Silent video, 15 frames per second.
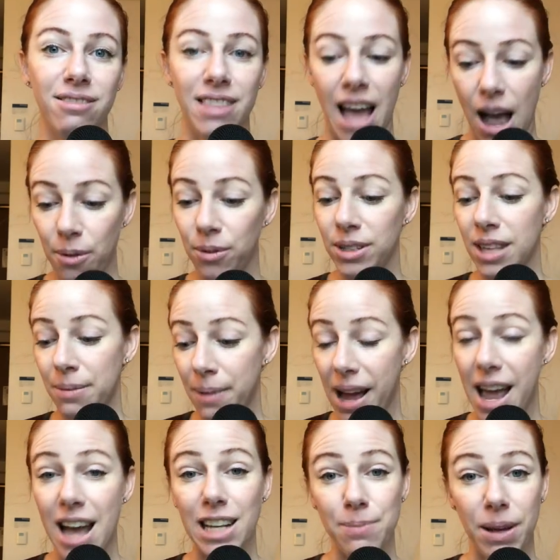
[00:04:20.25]
That was
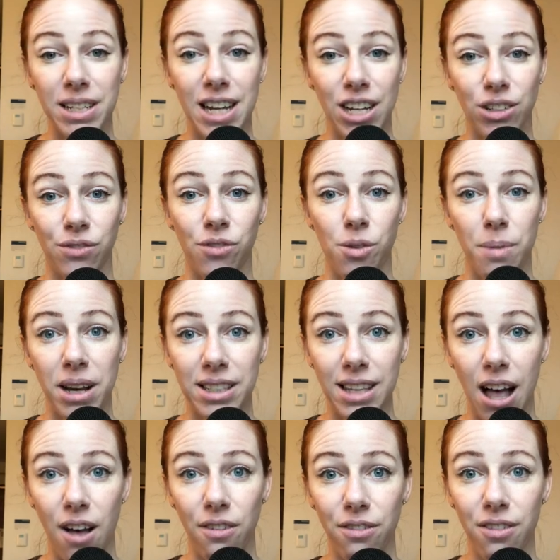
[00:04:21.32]
my expectation for
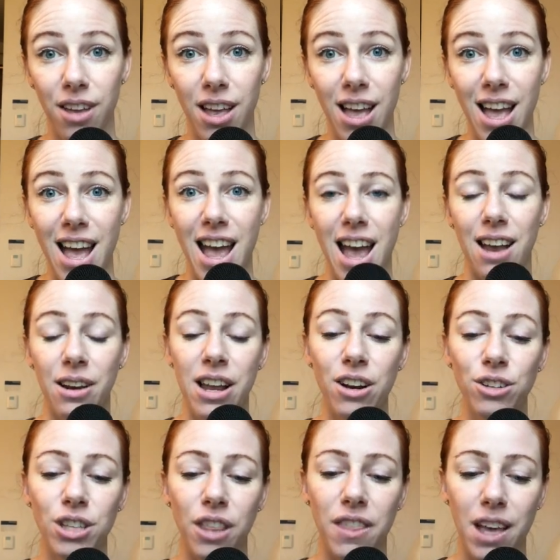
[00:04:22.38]
myself. And
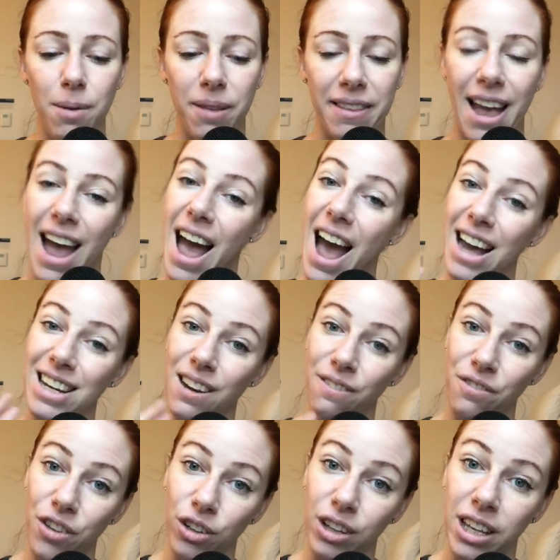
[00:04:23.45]
here's the thing about that I
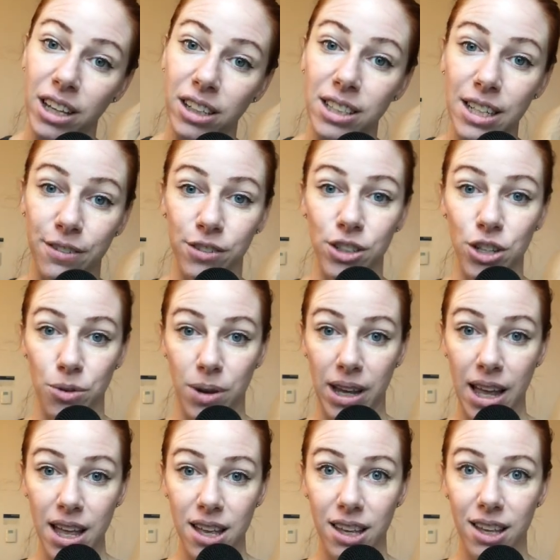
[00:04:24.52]
didn't feel guilty for doing
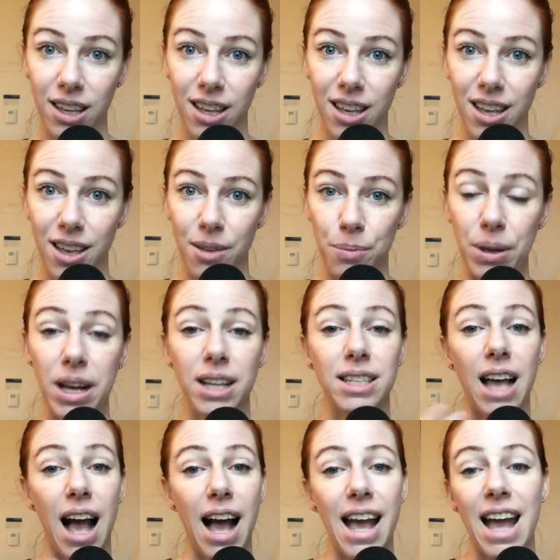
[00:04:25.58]
it because
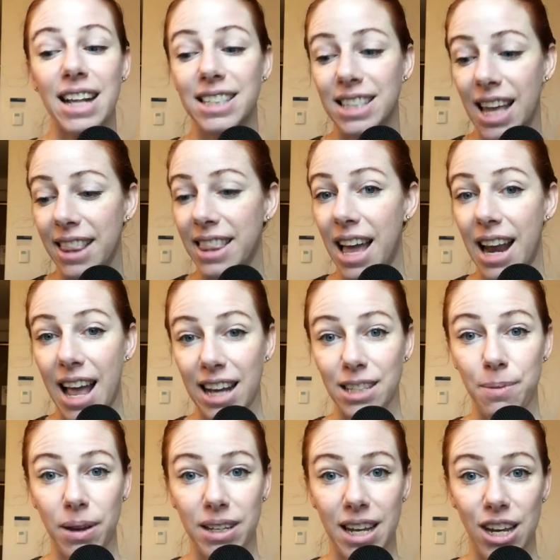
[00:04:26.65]
I had set that
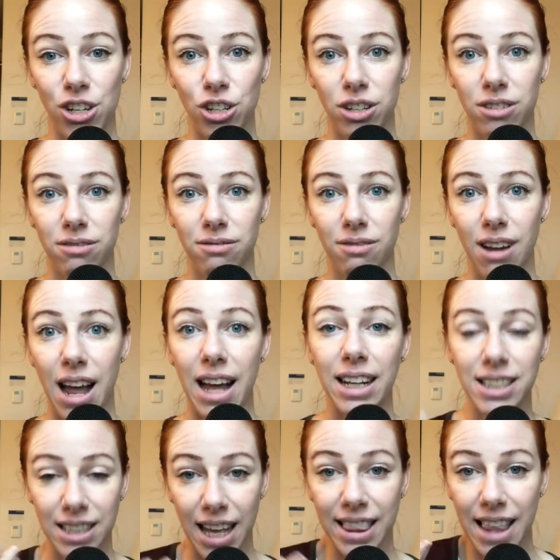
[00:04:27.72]
expectation. I
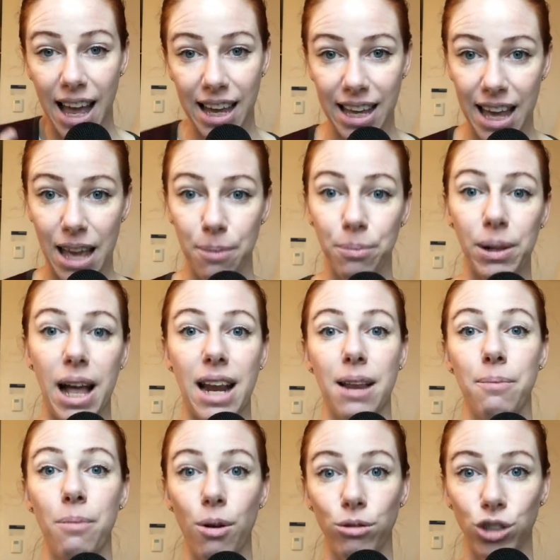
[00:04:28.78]
had set that game plan
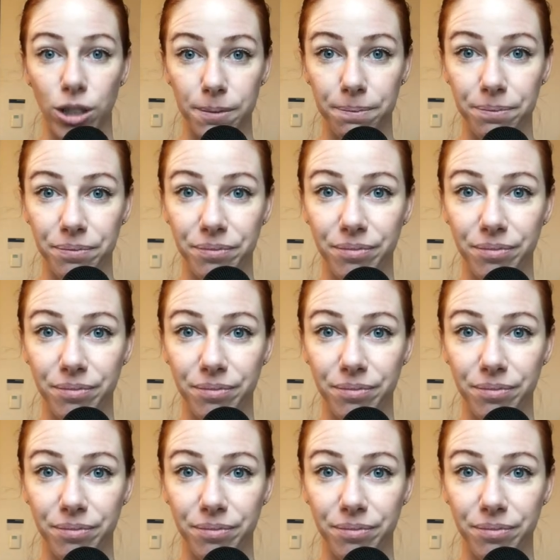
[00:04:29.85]
in motion.